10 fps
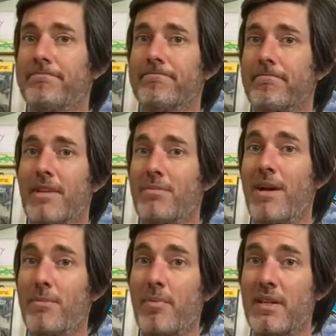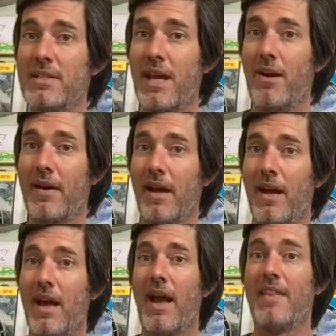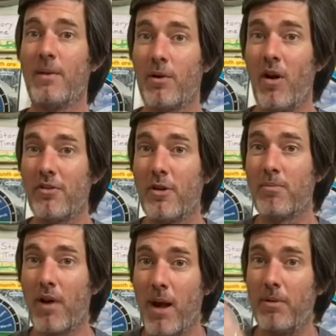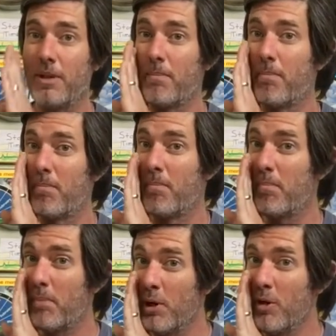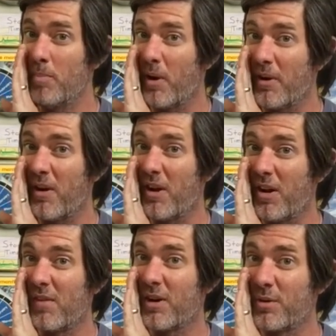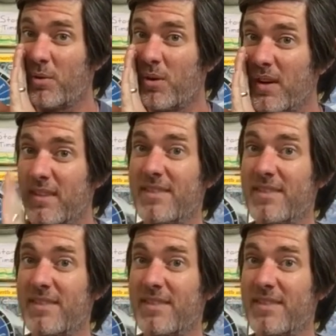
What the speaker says: It'd probably be pretty scary. And they would also probably poop on all of our toys.